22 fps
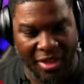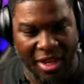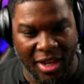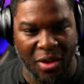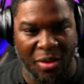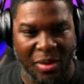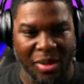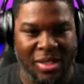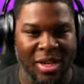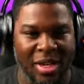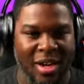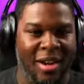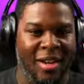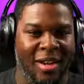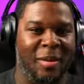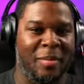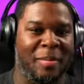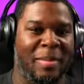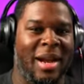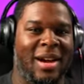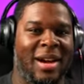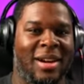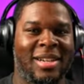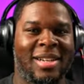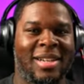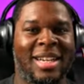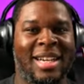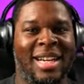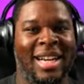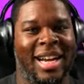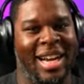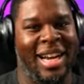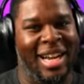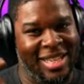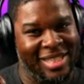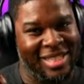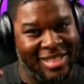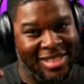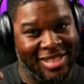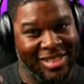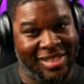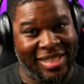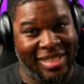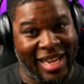video is all about
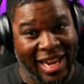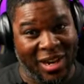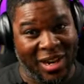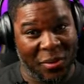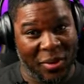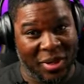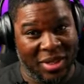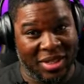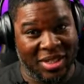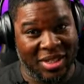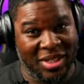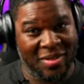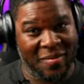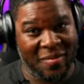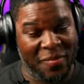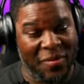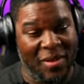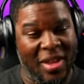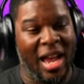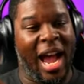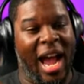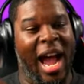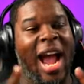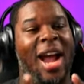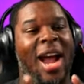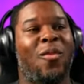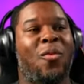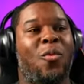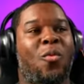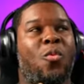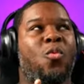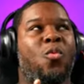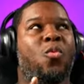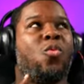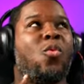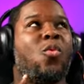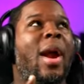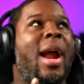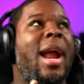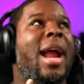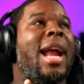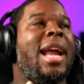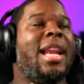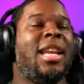Cyrus. I
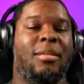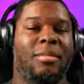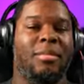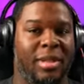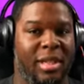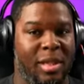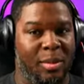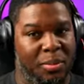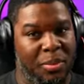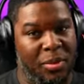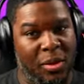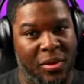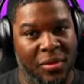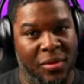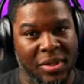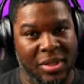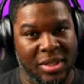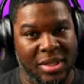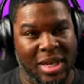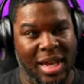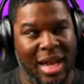randomly pulled this